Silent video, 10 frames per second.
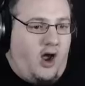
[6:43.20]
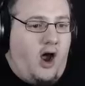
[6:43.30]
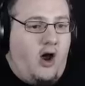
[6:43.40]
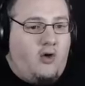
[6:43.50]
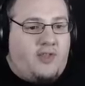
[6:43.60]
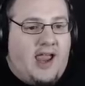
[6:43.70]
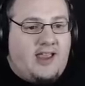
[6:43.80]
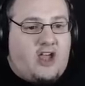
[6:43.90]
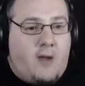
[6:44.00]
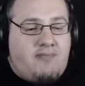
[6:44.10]
Oh,
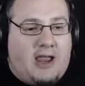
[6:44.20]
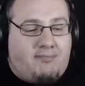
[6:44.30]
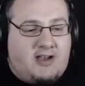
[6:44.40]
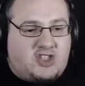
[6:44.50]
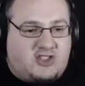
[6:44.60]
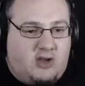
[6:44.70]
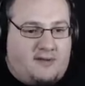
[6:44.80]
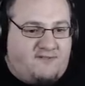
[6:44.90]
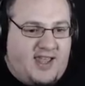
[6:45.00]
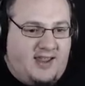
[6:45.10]
there you go. Brake pressure's
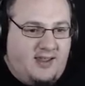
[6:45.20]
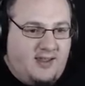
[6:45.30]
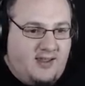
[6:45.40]
doing a thing.